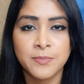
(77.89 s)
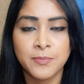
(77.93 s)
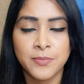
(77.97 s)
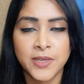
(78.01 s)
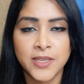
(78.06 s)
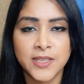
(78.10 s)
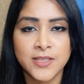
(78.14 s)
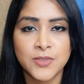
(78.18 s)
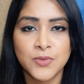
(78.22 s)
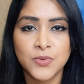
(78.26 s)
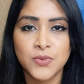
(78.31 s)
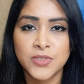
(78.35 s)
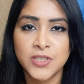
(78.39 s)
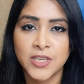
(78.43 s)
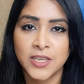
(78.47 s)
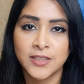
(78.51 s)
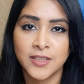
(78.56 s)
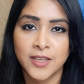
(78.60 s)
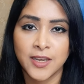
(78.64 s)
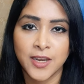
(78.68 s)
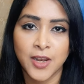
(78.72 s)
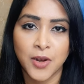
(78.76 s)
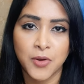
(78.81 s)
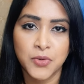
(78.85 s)
Please do check
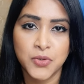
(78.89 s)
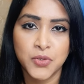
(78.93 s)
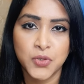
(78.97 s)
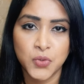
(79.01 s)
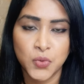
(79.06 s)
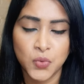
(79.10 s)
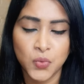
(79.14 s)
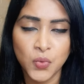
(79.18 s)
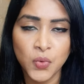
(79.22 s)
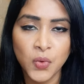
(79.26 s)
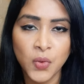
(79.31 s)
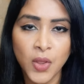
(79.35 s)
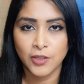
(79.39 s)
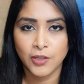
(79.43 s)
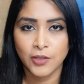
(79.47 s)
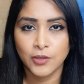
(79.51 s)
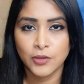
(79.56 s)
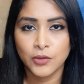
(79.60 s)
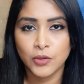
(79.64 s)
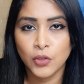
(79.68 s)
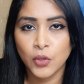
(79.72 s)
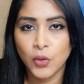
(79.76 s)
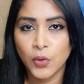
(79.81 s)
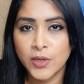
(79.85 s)
that out too.
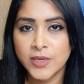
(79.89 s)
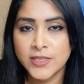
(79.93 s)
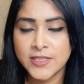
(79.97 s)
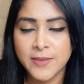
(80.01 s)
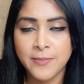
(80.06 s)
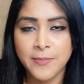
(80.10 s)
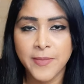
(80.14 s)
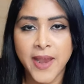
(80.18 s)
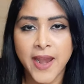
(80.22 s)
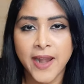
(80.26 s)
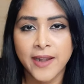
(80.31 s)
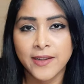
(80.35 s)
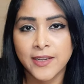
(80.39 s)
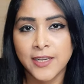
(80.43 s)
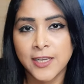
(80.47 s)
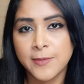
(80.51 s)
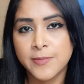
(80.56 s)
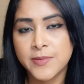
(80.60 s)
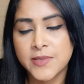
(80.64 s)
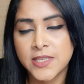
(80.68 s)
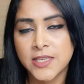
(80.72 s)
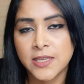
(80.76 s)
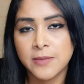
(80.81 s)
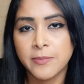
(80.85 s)
Though it's a matte
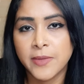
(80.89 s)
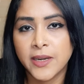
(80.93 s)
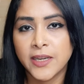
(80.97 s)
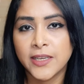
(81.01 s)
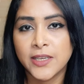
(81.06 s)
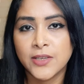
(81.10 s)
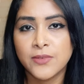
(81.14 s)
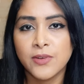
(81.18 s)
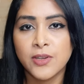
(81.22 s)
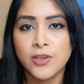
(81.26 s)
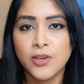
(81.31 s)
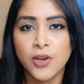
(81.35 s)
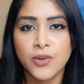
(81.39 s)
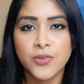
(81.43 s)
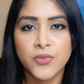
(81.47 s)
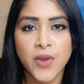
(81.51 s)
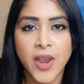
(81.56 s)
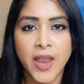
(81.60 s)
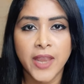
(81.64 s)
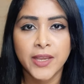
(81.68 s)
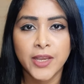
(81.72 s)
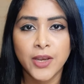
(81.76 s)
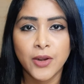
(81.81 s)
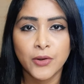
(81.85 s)
lipstick, but it will not
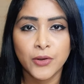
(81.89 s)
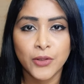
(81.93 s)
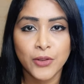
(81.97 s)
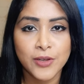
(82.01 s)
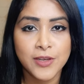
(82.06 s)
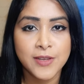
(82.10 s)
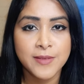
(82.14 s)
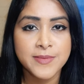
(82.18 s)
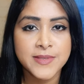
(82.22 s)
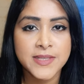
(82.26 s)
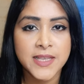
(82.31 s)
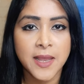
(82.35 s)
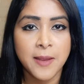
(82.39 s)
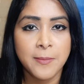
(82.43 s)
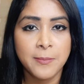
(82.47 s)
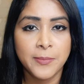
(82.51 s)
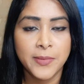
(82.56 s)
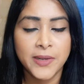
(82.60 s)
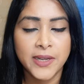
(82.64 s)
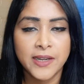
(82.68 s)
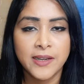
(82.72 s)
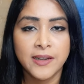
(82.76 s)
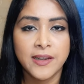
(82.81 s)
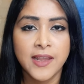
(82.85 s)
dry out your lips
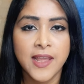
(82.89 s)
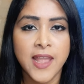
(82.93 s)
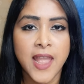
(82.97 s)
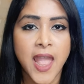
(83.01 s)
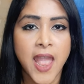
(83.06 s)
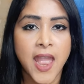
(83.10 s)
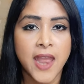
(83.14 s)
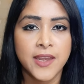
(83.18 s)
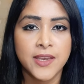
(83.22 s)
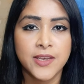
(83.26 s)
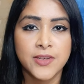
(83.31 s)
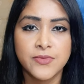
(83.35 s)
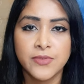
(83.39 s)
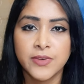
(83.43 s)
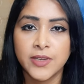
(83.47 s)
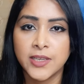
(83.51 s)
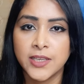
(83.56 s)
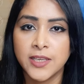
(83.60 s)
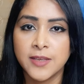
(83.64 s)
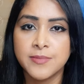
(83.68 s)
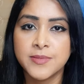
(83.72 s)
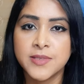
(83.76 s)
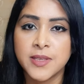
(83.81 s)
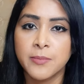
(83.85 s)
completely and it
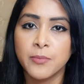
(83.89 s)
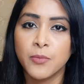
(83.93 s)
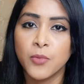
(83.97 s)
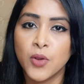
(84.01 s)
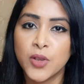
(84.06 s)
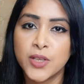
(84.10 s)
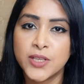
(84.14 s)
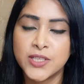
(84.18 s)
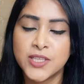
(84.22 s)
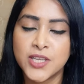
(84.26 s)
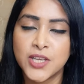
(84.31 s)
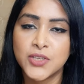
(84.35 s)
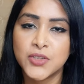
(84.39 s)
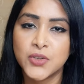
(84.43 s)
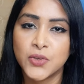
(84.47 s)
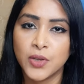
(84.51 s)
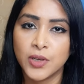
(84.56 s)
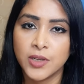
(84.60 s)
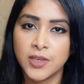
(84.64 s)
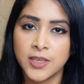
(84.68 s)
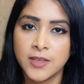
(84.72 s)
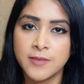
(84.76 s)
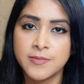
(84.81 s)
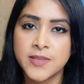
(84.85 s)
will give some moisture to
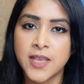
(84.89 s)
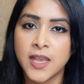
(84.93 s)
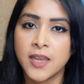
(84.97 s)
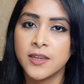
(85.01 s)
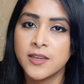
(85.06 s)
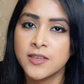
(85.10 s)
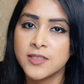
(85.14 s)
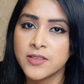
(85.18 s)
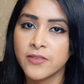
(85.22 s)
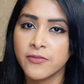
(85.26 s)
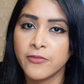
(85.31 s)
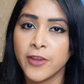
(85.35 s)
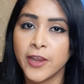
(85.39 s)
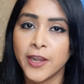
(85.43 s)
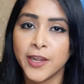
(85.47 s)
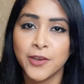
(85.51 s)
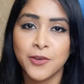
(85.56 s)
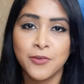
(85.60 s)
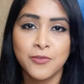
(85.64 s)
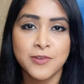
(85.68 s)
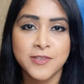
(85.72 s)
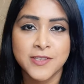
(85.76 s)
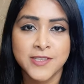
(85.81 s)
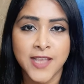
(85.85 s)
your lips, and it's a very
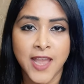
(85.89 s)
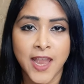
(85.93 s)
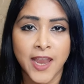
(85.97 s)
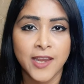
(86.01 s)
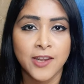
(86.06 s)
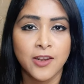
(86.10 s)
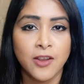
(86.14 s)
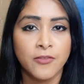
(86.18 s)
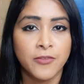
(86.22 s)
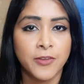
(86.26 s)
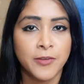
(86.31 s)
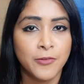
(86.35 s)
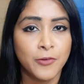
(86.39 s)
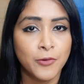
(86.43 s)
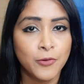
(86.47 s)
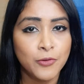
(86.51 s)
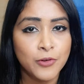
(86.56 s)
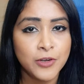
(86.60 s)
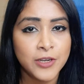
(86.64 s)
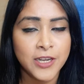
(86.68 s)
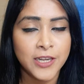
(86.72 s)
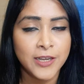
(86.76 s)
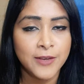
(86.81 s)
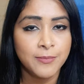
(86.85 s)
good sign of a
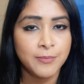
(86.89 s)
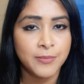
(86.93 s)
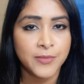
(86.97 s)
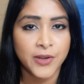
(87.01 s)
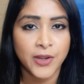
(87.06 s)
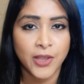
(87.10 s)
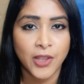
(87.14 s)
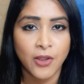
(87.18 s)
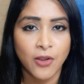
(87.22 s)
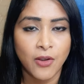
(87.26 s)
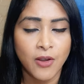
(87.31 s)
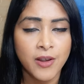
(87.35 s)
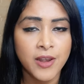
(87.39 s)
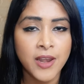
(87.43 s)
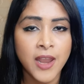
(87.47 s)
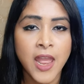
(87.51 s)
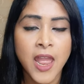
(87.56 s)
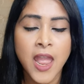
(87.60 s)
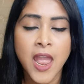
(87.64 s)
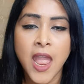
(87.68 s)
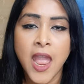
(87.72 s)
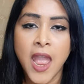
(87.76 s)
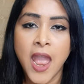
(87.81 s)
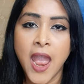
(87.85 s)
good lip crayon,
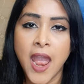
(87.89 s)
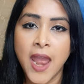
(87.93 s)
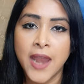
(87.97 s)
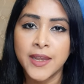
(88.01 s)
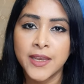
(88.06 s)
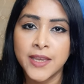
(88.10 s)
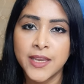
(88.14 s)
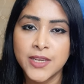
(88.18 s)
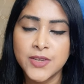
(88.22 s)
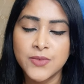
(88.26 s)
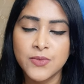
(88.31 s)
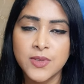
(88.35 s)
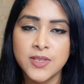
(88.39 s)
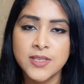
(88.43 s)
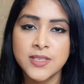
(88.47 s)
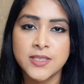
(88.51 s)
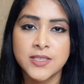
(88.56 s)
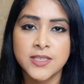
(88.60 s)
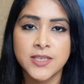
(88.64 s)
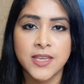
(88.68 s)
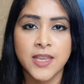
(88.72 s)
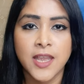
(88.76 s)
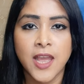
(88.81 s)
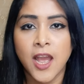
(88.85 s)
and it will
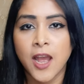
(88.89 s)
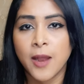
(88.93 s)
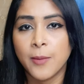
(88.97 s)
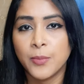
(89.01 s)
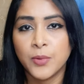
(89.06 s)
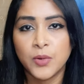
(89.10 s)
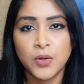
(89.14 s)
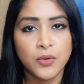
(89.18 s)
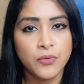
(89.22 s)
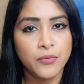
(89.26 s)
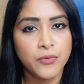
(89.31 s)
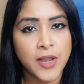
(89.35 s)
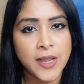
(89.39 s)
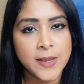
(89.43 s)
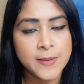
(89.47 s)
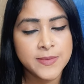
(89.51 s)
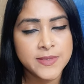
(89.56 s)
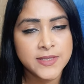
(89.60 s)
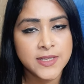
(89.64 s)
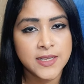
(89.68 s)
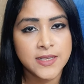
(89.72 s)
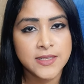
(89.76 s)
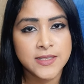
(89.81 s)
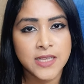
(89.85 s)
stay up to
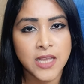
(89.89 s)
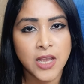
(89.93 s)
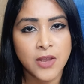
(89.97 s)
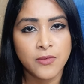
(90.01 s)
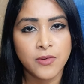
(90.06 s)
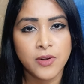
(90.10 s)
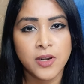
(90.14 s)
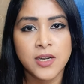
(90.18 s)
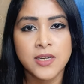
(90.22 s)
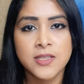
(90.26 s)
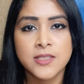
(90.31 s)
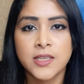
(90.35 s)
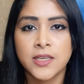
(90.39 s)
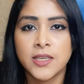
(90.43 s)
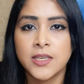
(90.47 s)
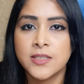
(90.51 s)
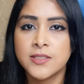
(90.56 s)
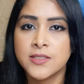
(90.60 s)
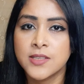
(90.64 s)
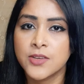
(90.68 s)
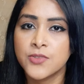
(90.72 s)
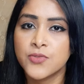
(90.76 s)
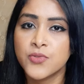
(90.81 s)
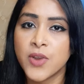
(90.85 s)
5-6 hours.
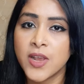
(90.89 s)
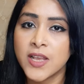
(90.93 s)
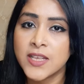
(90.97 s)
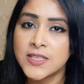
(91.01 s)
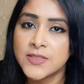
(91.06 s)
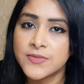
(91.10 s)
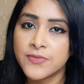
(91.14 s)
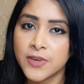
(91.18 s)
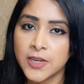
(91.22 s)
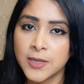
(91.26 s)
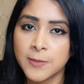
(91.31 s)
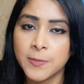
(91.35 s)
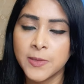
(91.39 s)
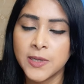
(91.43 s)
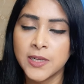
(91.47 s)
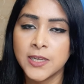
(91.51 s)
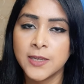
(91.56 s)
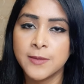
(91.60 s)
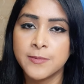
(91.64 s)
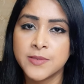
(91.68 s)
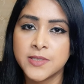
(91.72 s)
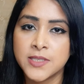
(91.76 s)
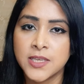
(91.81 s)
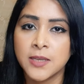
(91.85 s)
It's a transferable
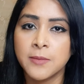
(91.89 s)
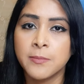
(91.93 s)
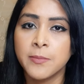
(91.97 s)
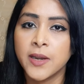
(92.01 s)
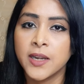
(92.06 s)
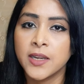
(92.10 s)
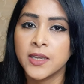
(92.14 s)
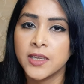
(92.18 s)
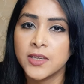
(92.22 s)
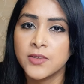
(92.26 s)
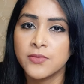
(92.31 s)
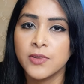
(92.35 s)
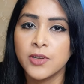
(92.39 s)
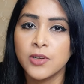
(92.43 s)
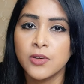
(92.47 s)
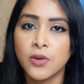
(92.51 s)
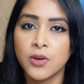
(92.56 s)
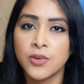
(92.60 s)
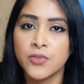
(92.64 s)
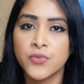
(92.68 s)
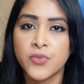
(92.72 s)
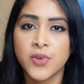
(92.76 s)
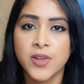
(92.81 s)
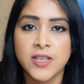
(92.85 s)
lipstick, but it will
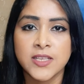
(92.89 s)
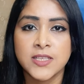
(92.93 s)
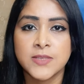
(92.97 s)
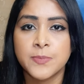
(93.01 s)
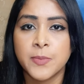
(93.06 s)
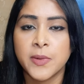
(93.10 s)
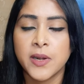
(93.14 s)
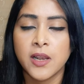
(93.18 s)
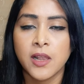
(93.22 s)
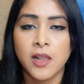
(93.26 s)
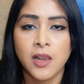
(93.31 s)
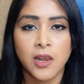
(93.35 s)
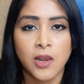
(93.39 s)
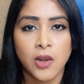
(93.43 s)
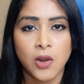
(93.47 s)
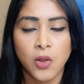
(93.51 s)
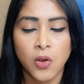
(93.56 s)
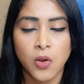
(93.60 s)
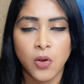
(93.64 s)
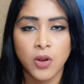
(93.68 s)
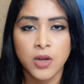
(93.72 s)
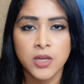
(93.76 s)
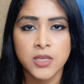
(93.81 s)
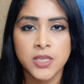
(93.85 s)
not transfer a
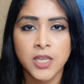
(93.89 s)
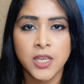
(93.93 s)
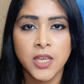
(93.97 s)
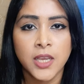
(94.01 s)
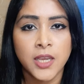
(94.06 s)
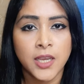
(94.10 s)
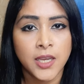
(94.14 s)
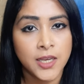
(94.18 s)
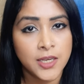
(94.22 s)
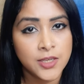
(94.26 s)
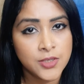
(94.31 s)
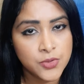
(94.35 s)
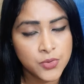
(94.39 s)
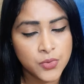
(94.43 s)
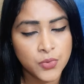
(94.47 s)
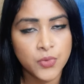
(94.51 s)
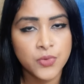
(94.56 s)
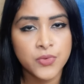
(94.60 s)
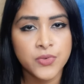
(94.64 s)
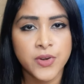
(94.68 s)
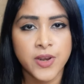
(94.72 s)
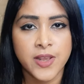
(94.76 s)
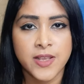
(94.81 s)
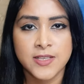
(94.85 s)
lot. It
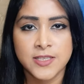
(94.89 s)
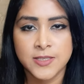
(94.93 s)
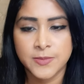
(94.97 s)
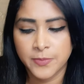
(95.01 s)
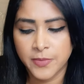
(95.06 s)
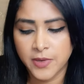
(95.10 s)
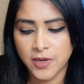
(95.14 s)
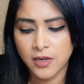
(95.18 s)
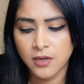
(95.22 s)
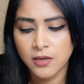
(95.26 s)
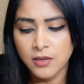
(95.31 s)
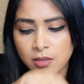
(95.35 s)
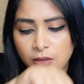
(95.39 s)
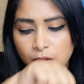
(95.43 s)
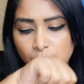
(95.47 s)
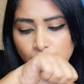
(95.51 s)
do transfer.